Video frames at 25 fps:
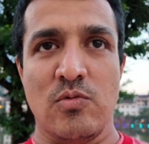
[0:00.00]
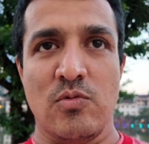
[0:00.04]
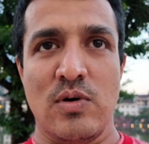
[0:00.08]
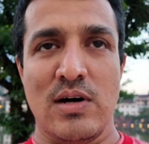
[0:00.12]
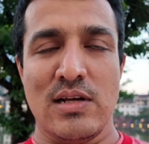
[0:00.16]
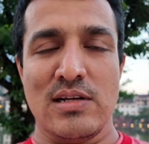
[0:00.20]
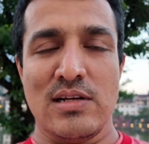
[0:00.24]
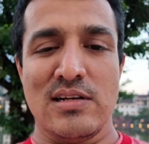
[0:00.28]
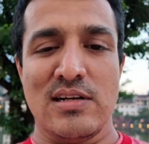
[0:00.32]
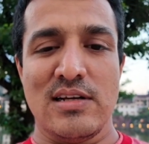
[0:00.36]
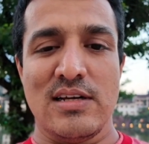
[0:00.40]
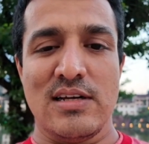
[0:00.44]

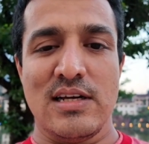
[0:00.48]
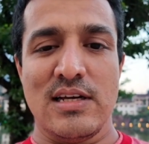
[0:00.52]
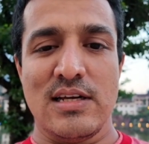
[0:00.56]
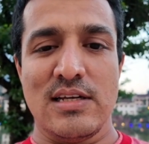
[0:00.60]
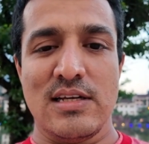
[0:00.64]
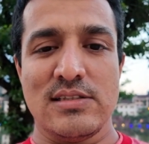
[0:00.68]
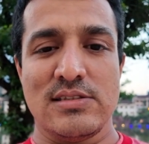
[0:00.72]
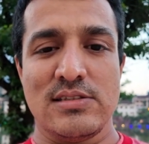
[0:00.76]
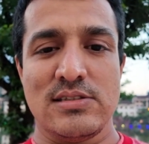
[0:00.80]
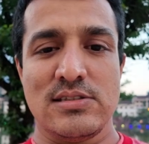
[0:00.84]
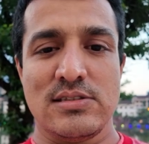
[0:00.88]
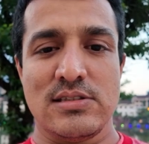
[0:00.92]
One
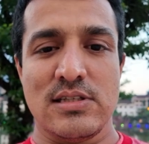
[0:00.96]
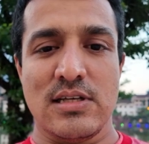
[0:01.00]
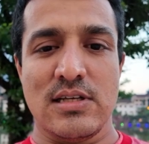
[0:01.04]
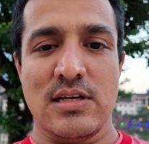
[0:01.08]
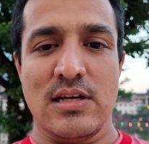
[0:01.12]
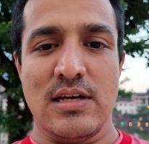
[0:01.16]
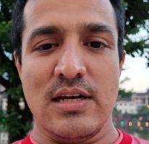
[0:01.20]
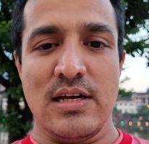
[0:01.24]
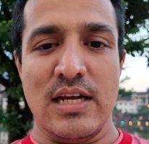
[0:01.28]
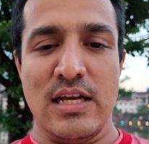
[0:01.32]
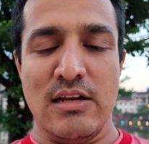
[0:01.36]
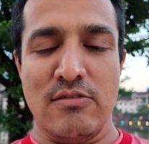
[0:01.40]
is
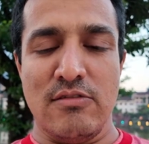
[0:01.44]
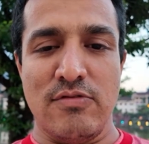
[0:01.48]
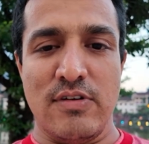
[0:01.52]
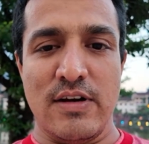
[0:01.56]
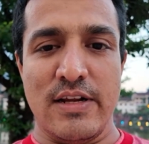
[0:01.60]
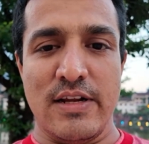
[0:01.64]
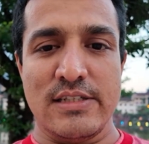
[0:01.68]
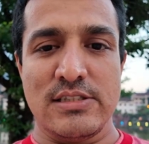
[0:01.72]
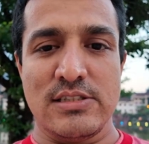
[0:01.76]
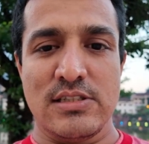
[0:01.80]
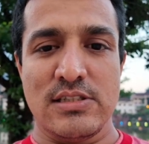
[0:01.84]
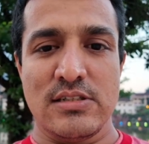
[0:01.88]

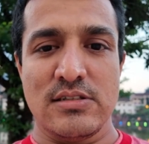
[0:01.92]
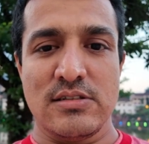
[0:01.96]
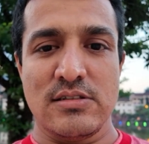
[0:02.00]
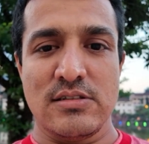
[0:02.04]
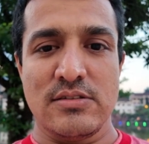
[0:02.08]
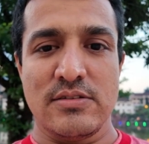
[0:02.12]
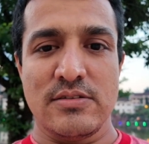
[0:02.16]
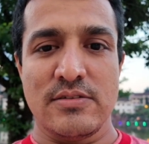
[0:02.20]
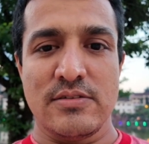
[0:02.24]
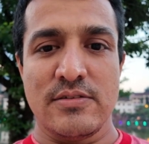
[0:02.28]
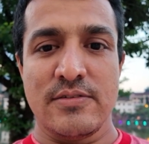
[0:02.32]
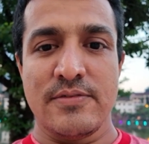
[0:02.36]
inflation,